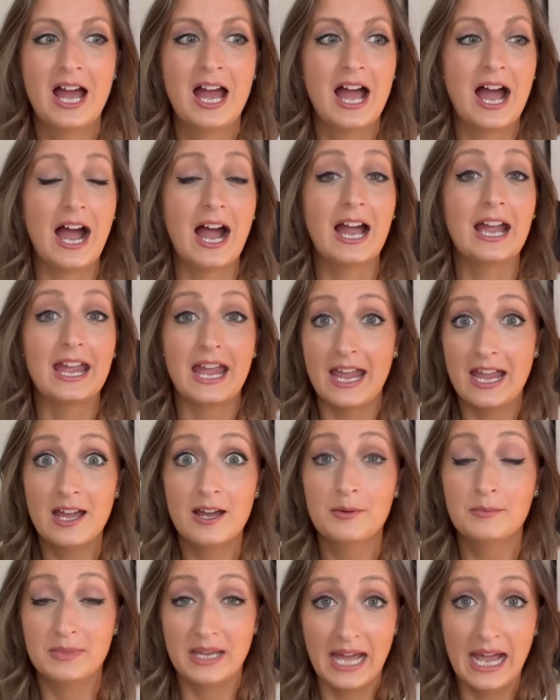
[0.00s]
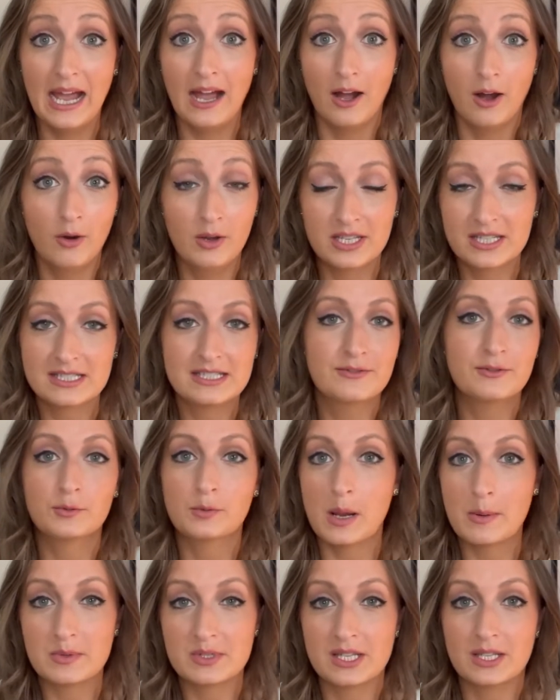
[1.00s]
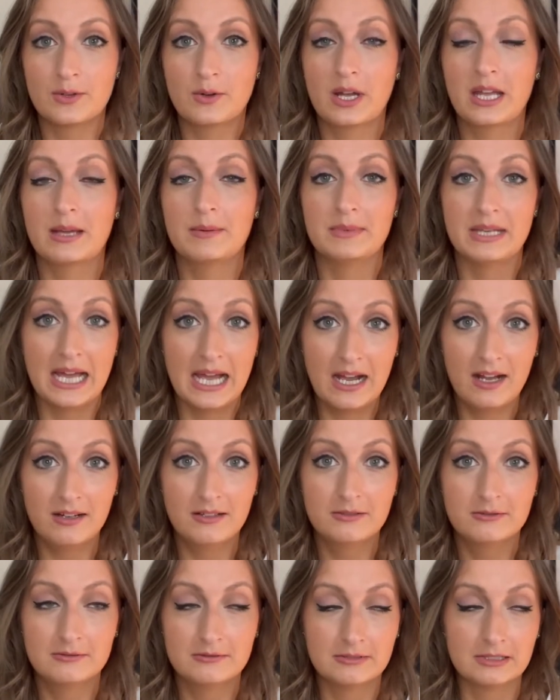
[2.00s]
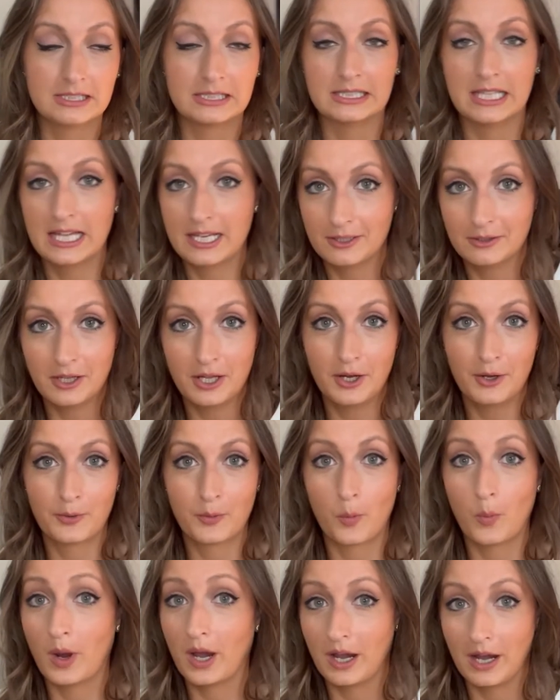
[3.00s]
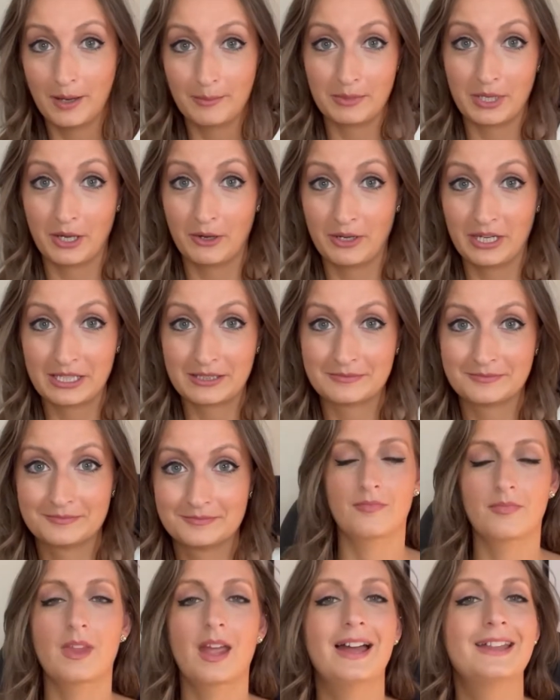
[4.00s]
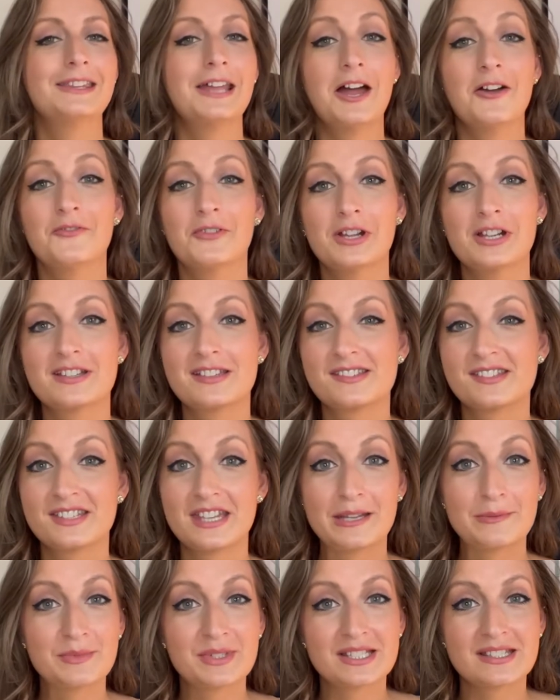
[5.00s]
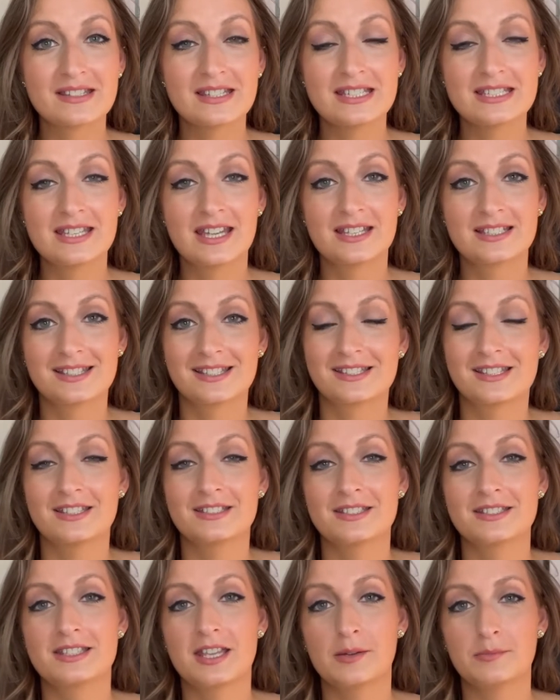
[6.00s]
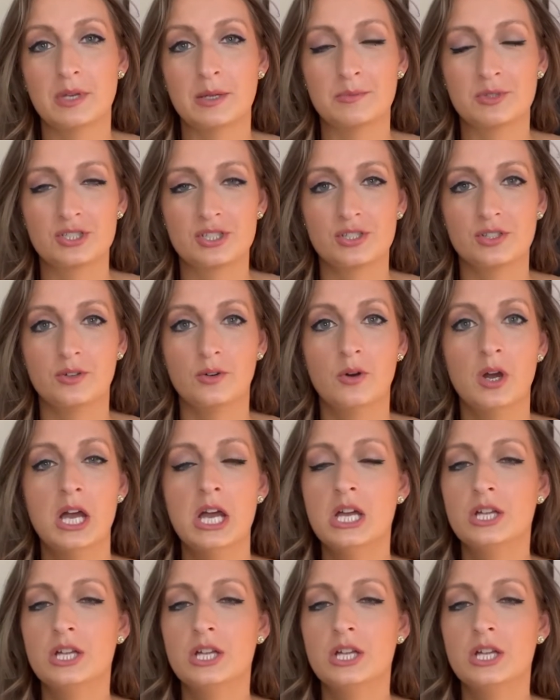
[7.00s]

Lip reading: I am now. It doesn't even represent who I am now, let alone where I'm going. And that very seamlessly takes us into tip number 2.